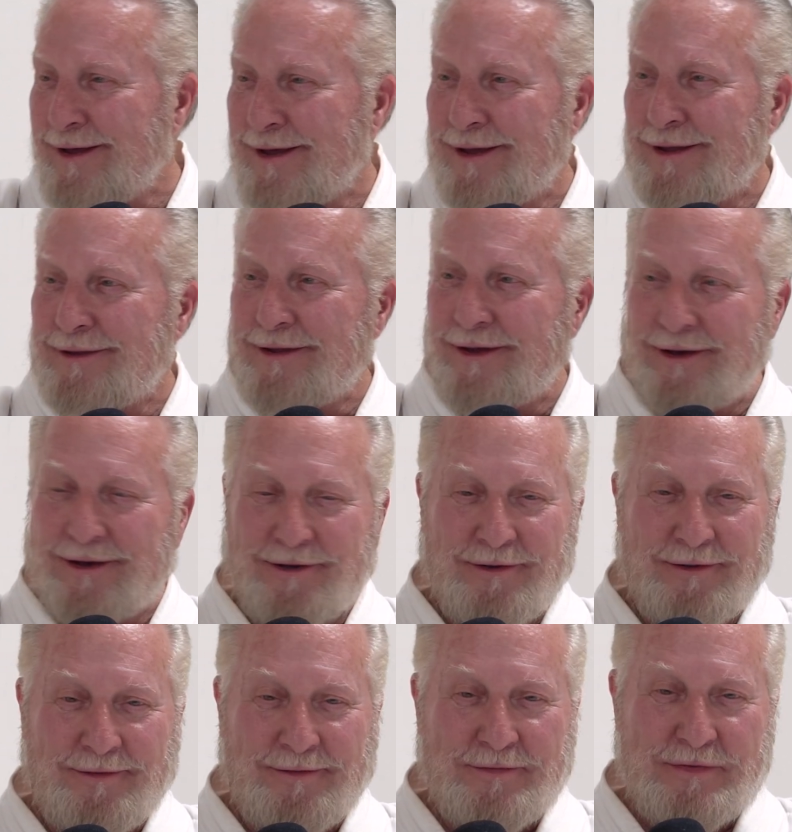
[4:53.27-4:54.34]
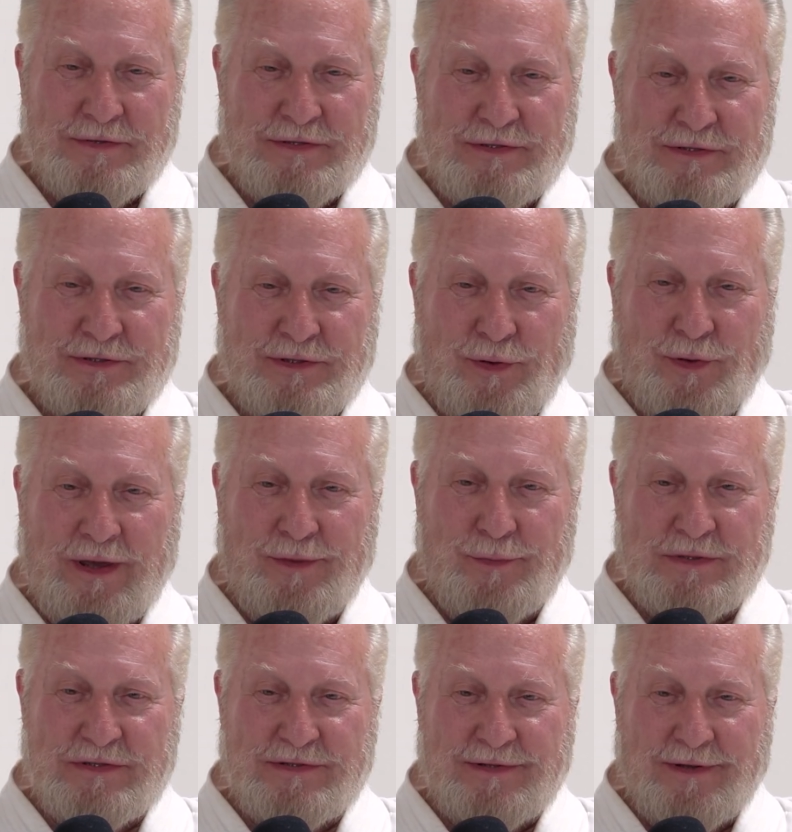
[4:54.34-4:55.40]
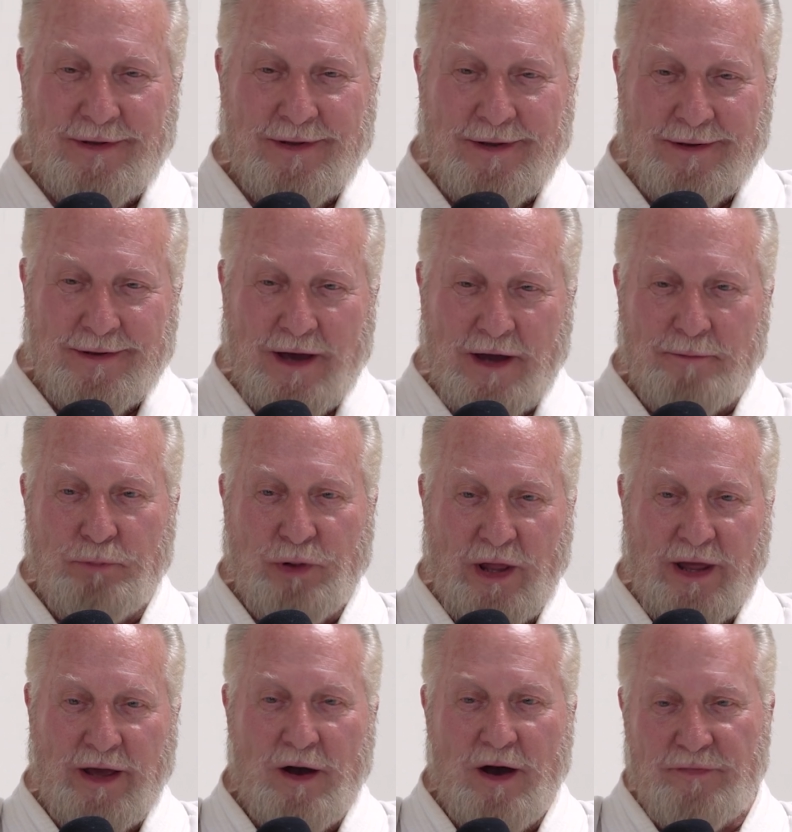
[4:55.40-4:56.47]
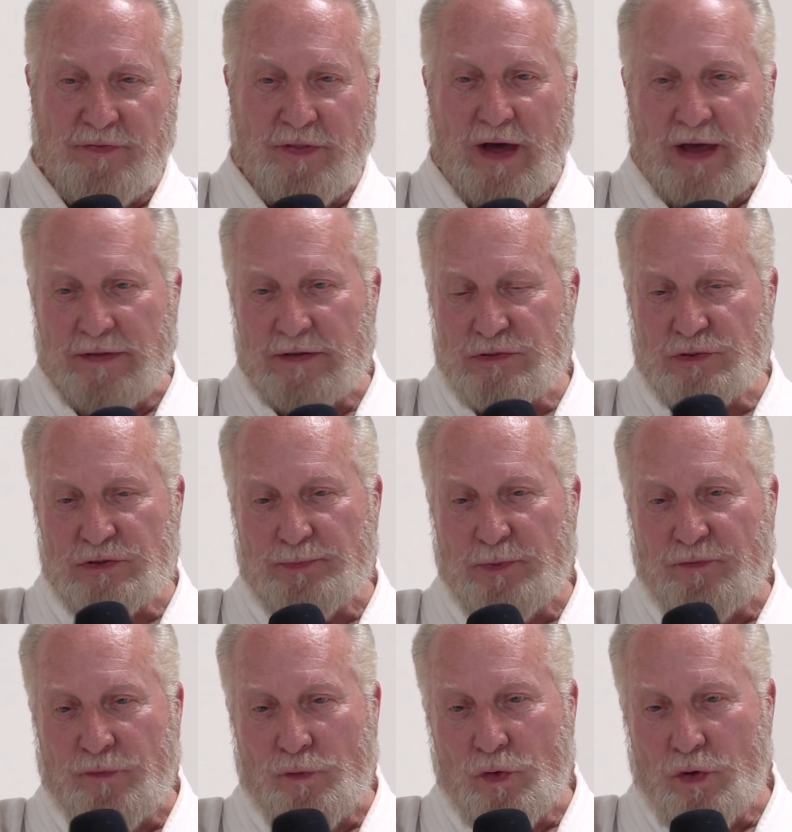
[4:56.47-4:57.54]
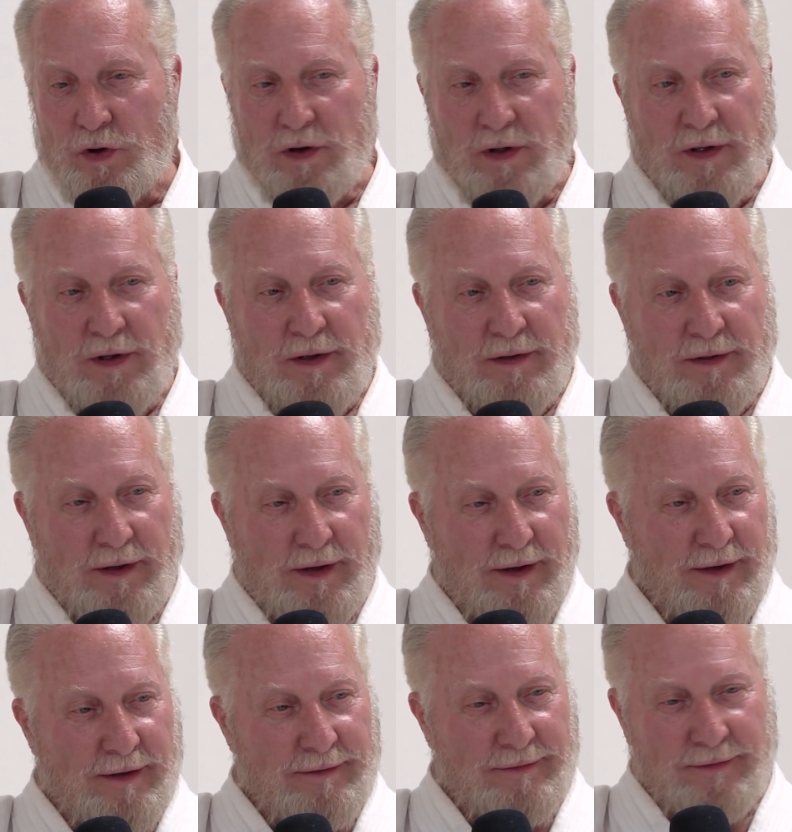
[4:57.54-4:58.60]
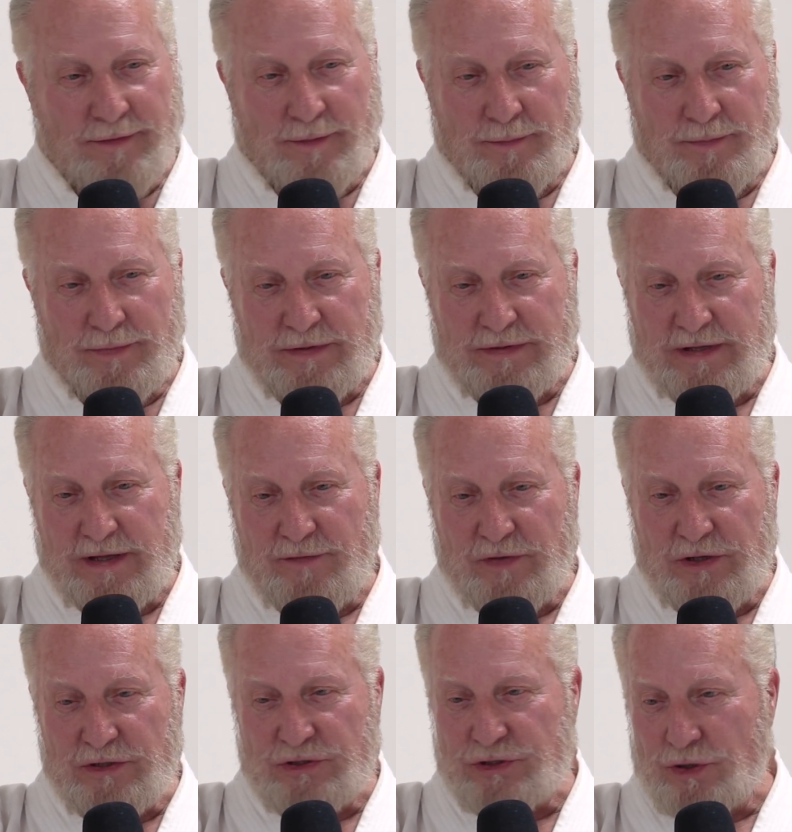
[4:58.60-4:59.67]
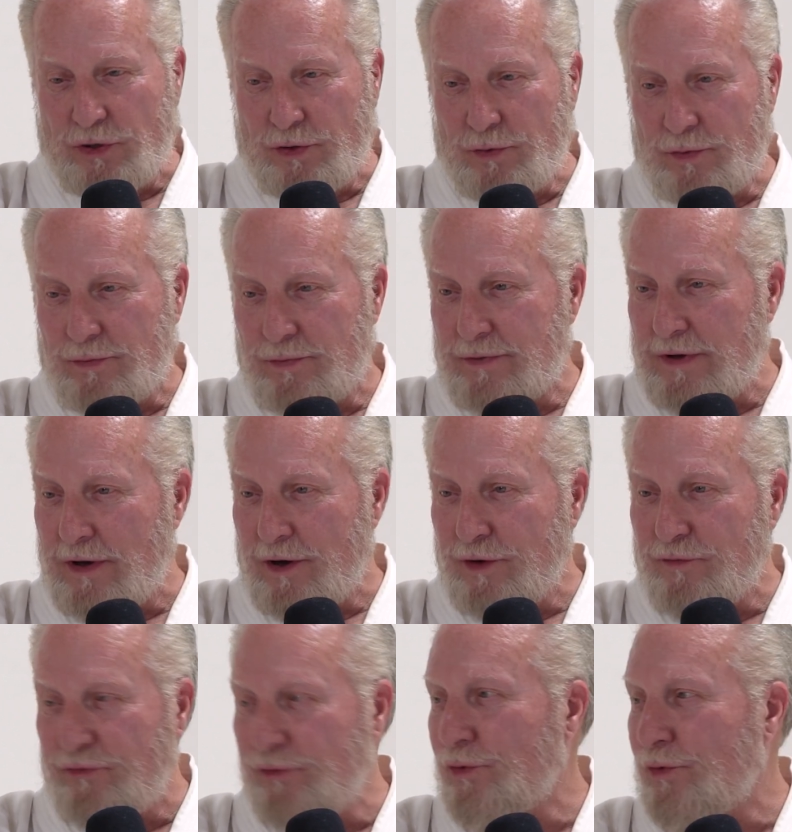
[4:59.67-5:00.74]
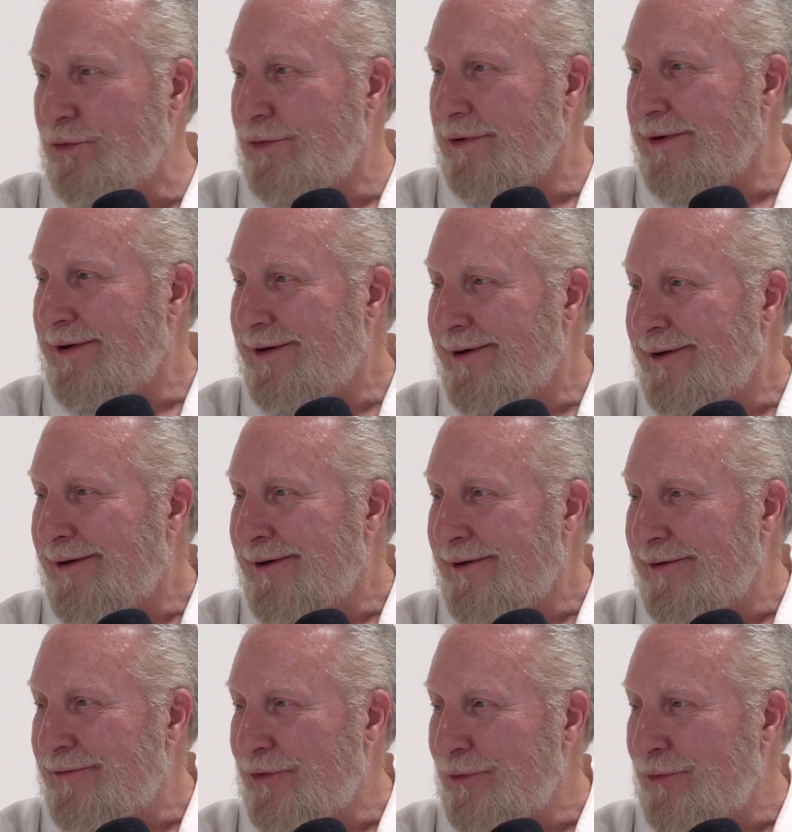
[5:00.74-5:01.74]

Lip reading: And so he was kind of playing off of that. And this was before the TV show Kung Fu, if